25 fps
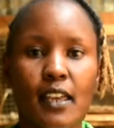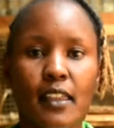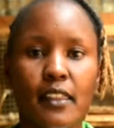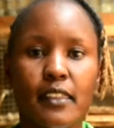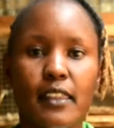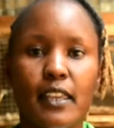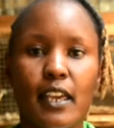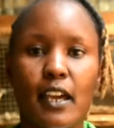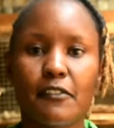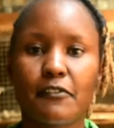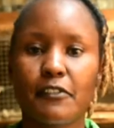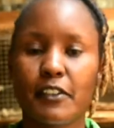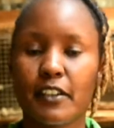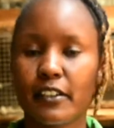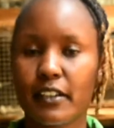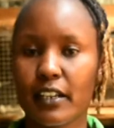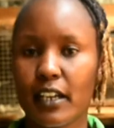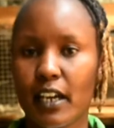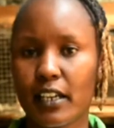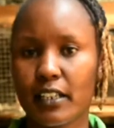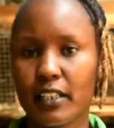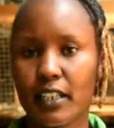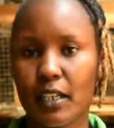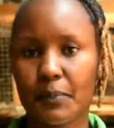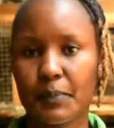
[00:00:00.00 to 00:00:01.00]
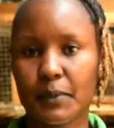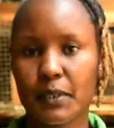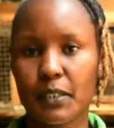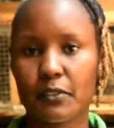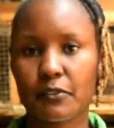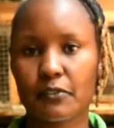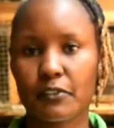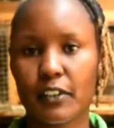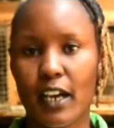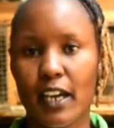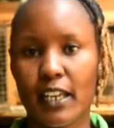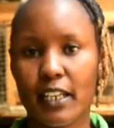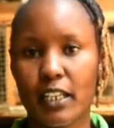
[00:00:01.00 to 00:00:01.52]
they are very adaptive
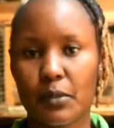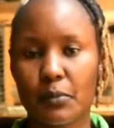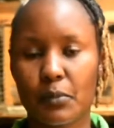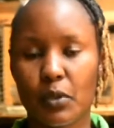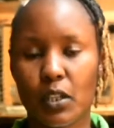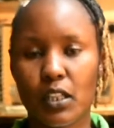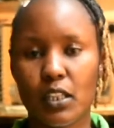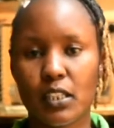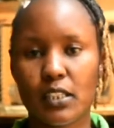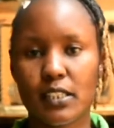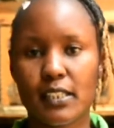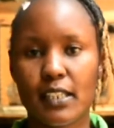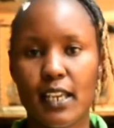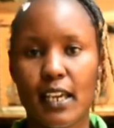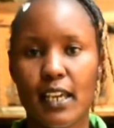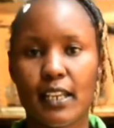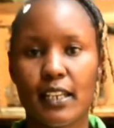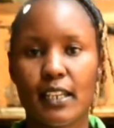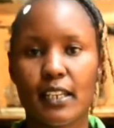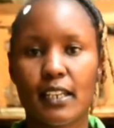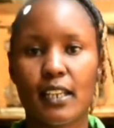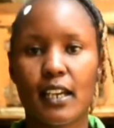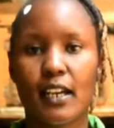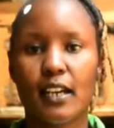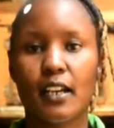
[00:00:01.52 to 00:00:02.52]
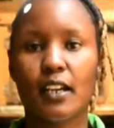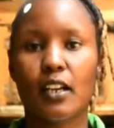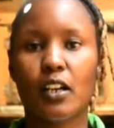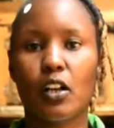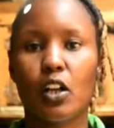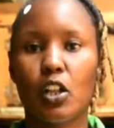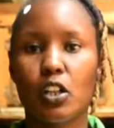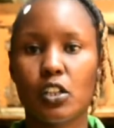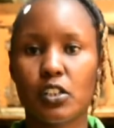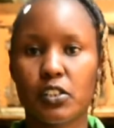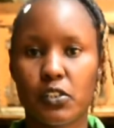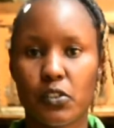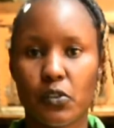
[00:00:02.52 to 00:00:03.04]
animals, and
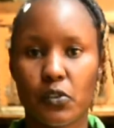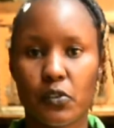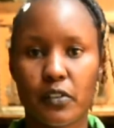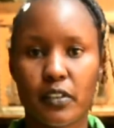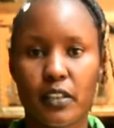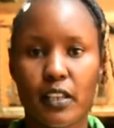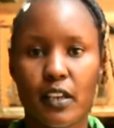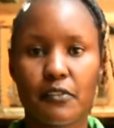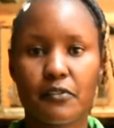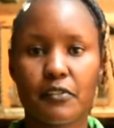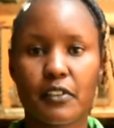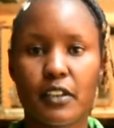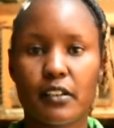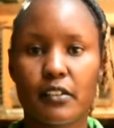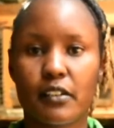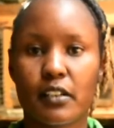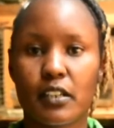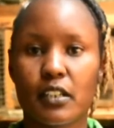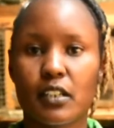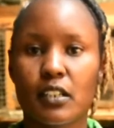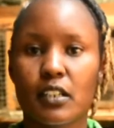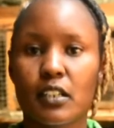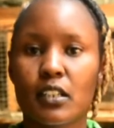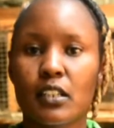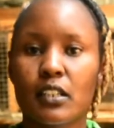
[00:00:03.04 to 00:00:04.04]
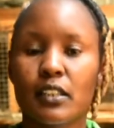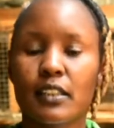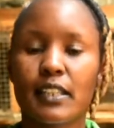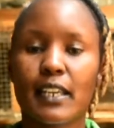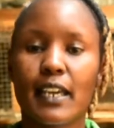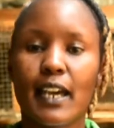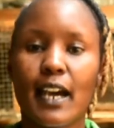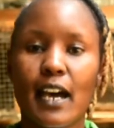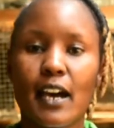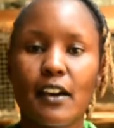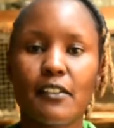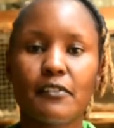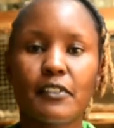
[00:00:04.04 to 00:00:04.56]
also they
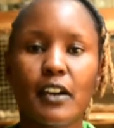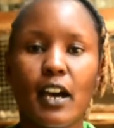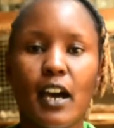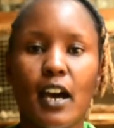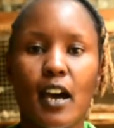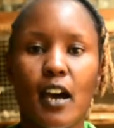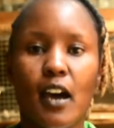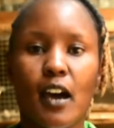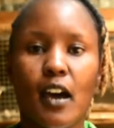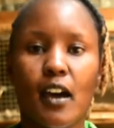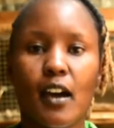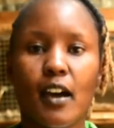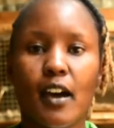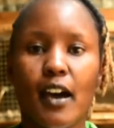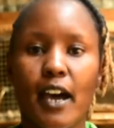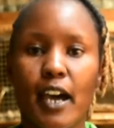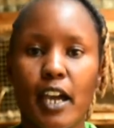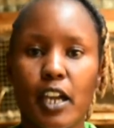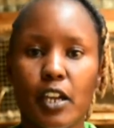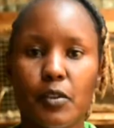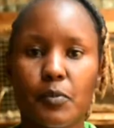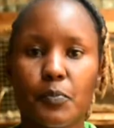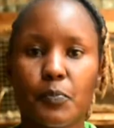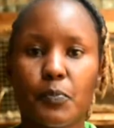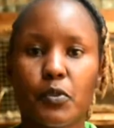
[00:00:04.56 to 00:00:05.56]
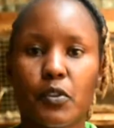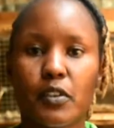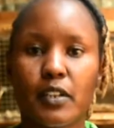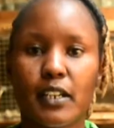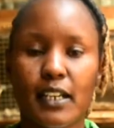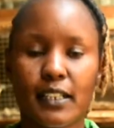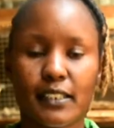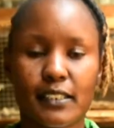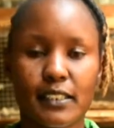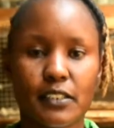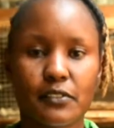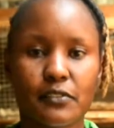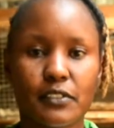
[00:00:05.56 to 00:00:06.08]
have a high
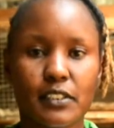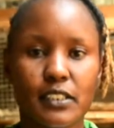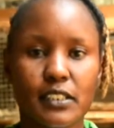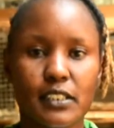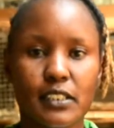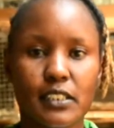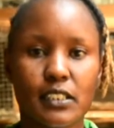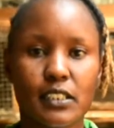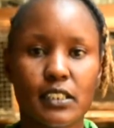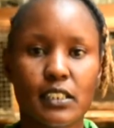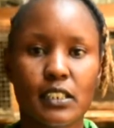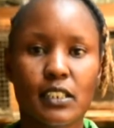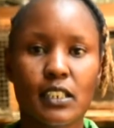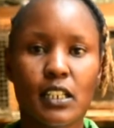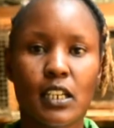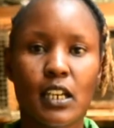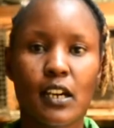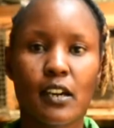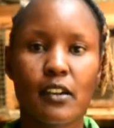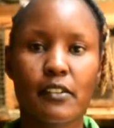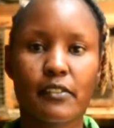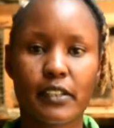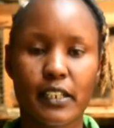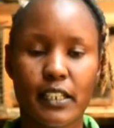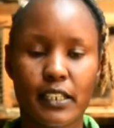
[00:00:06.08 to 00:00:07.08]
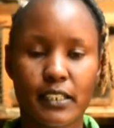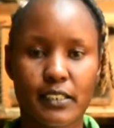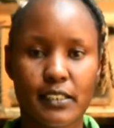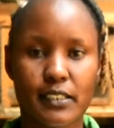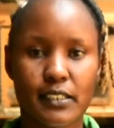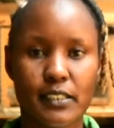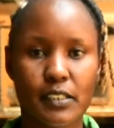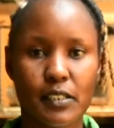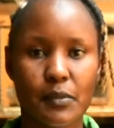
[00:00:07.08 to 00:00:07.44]
productivity rate.